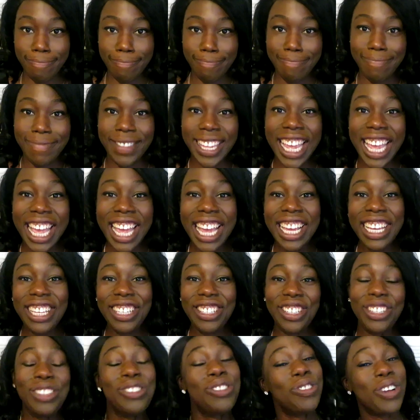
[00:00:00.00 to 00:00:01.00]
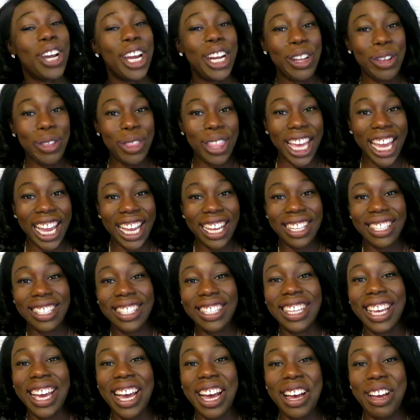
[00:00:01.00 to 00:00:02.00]
She didn't try new
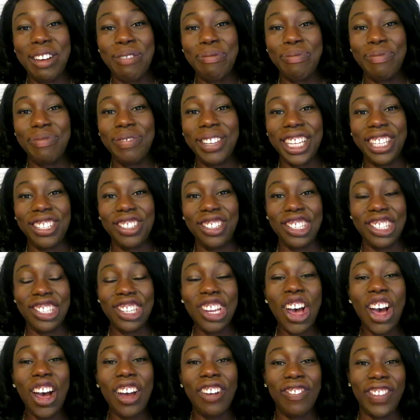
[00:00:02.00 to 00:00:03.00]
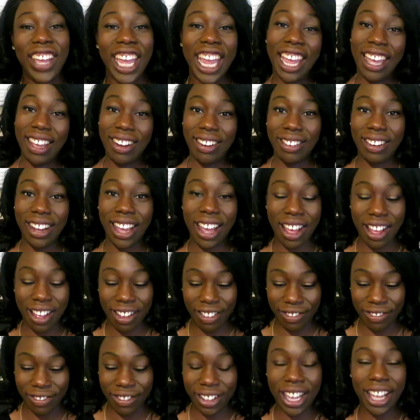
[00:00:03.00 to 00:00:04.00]
things. And she's not a fan
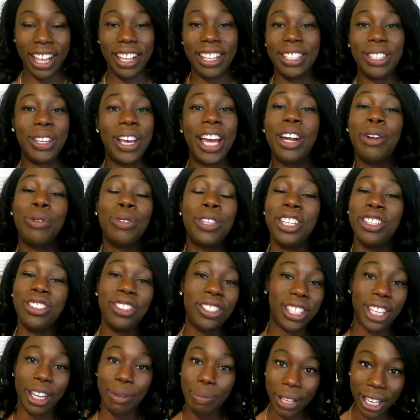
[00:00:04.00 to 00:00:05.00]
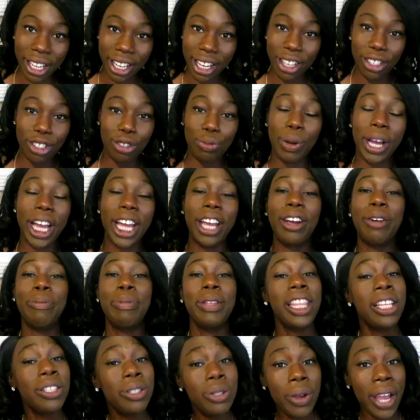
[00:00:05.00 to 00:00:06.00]
of, so I don't think she's going to be a lunch buyer,
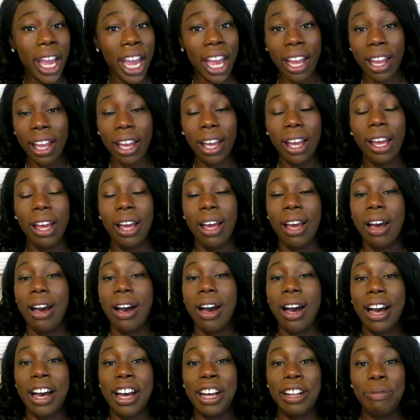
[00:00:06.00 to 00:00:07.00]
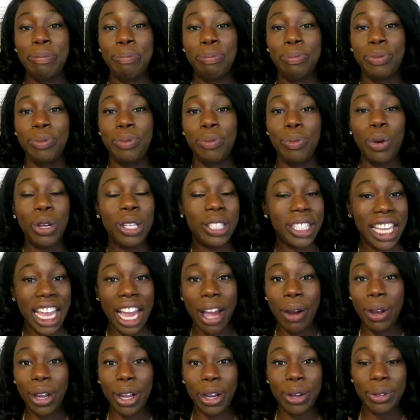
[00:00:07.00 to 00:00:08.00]
but that's okay. We'll see
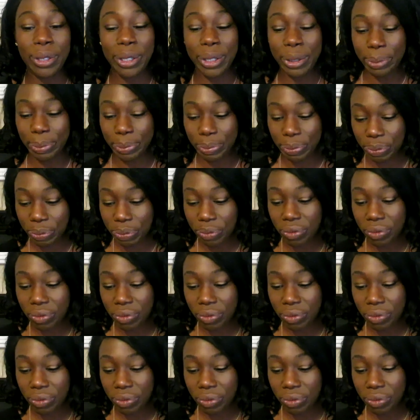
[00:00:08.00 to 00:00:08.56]
how it goes.